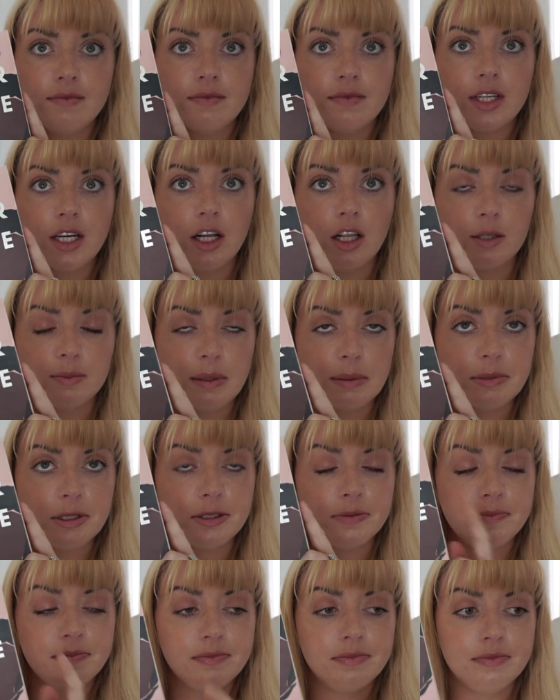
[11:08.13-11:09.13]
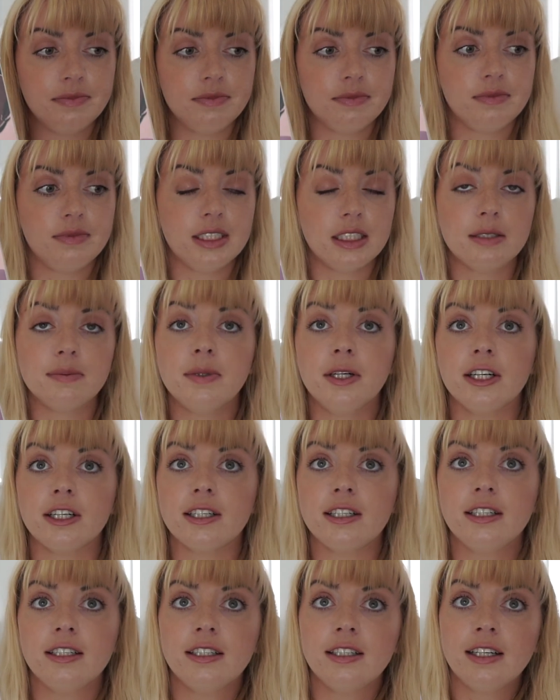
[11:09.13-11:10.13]
The Color Purple. This
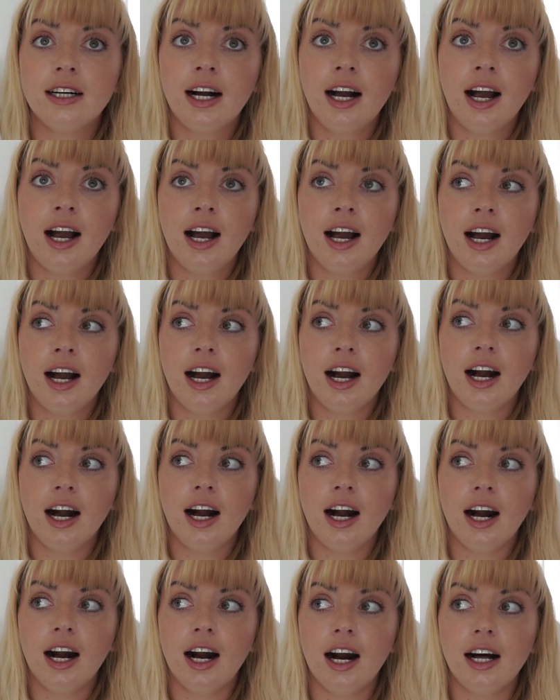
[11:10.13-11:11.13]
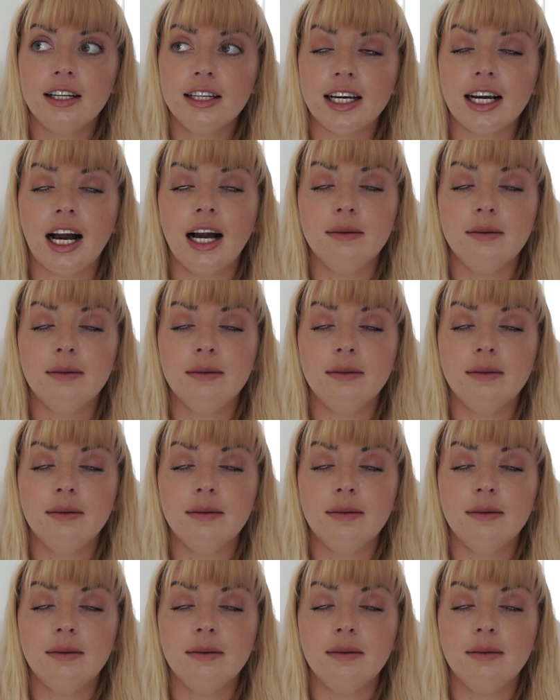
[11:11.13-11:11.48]
book, like,